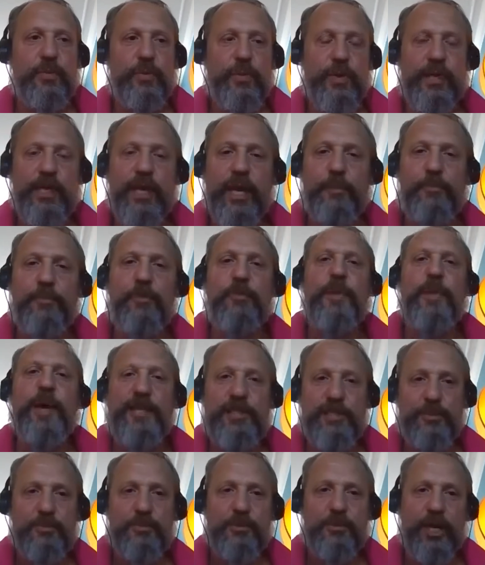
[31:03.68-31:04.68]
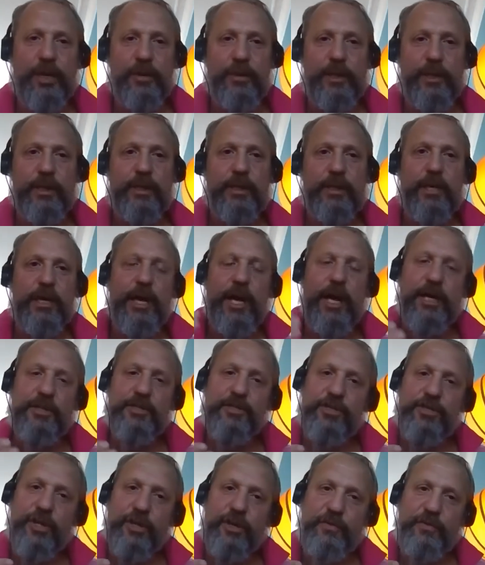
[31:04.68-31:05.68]
we can get momentum going. And
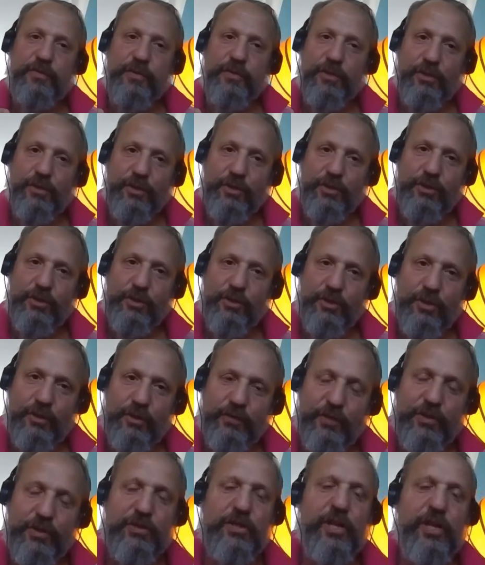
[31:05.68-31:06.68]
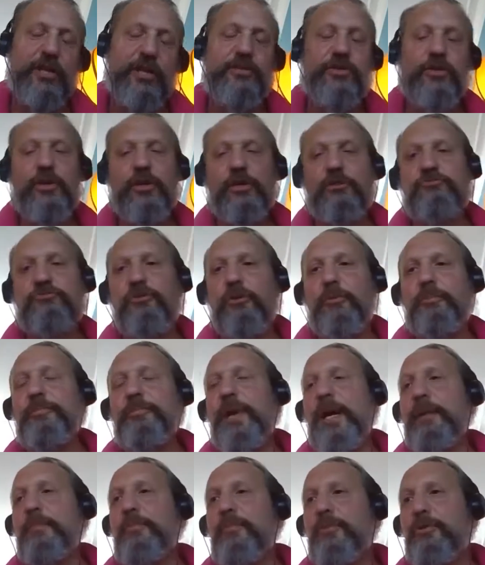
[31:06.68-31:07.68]
so if you say you're doing a grand
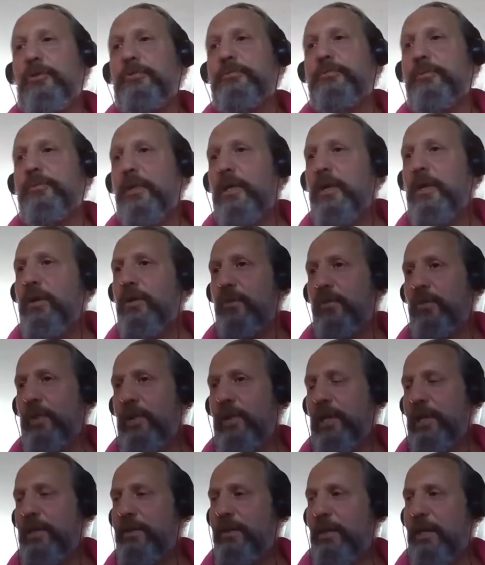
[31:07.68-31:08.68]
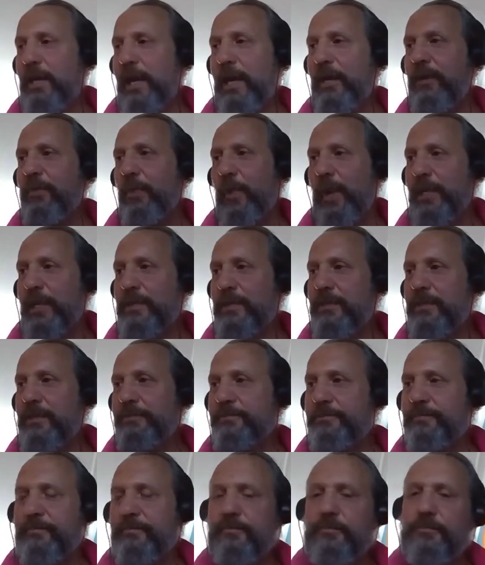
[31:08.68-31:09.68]
battement with a leg weight,
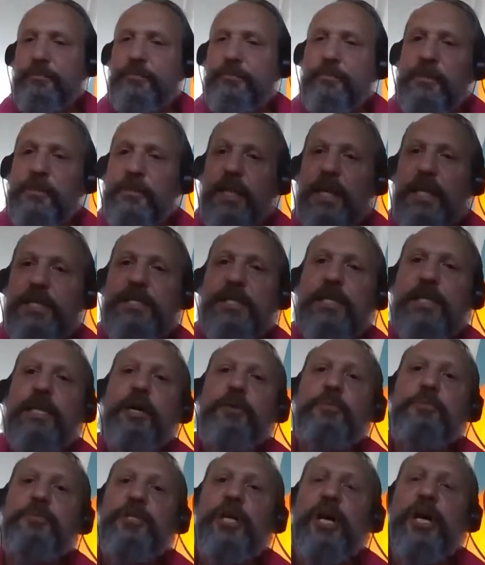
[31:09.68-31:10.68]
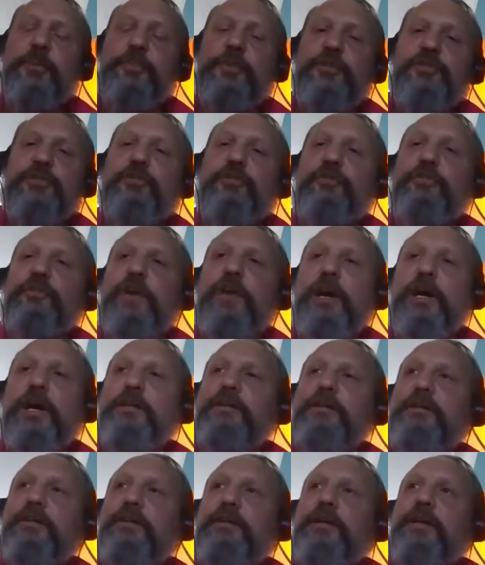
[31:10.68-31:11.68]
as it comes up, it's all
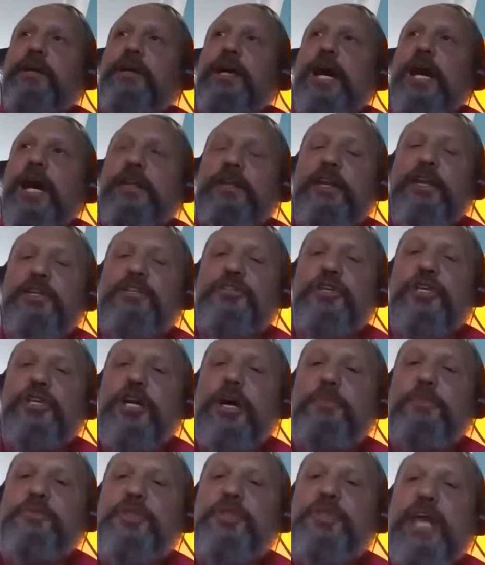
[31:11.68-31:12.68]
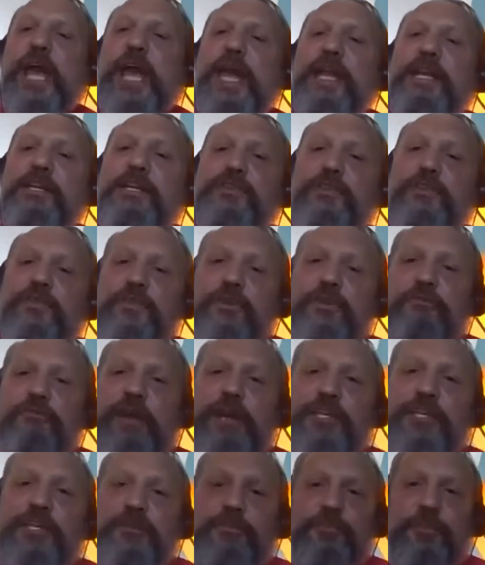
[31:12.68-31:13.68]
fine. And then as you come to the end of your
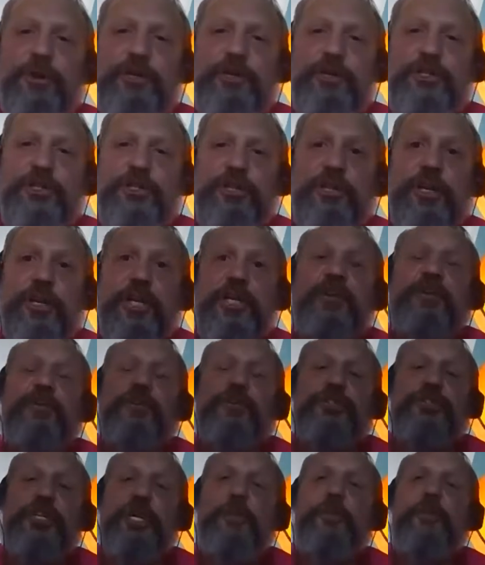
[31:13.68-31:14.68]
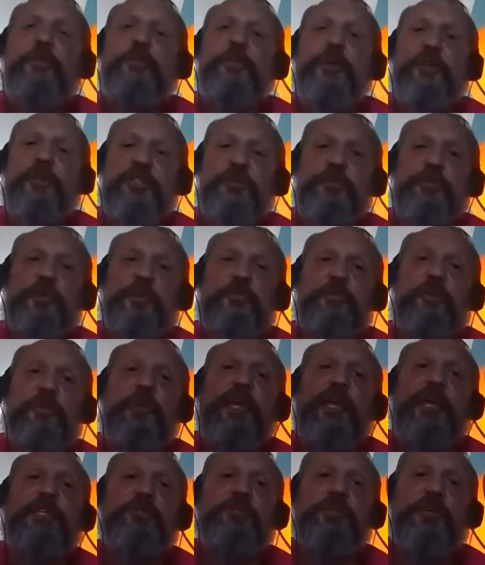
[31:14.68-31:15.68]
range of motion, got so much
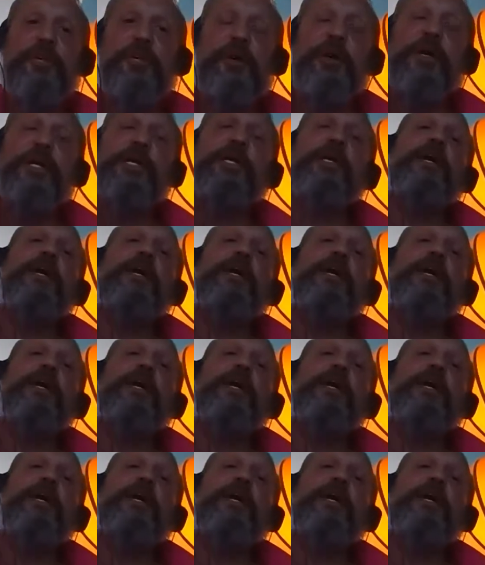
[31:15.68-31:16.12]
momentum going,